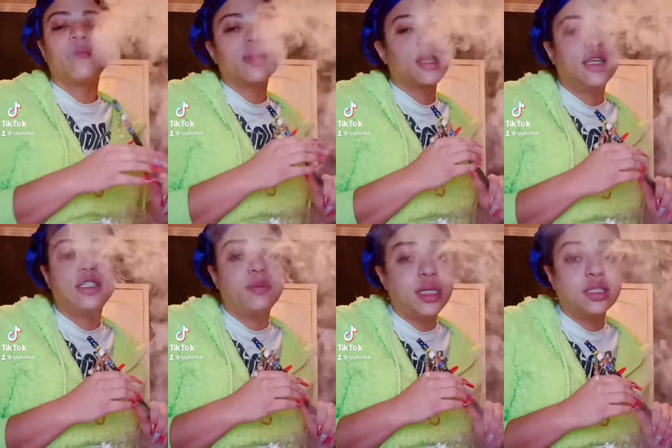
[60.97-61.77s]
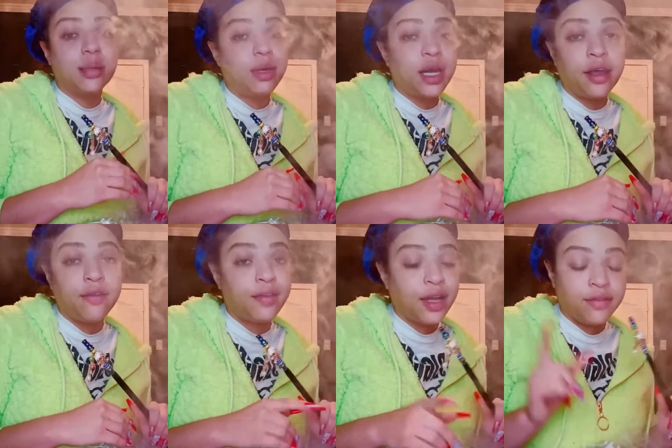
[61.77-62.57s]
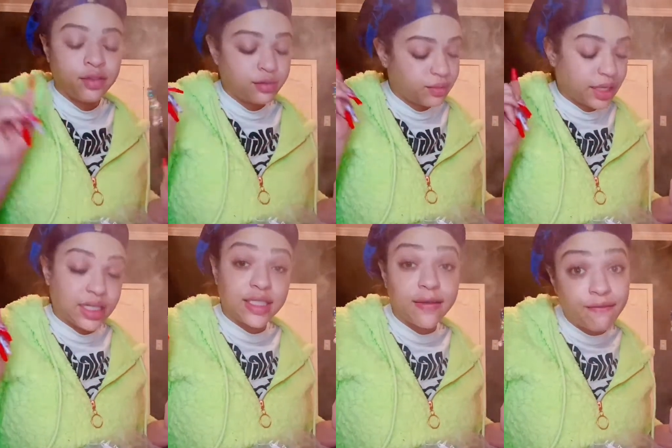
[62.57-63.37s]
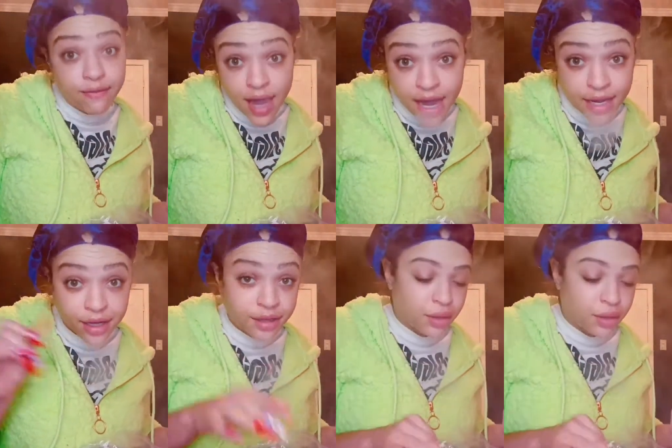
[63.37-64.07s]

This piece of lemonade flavor is fire.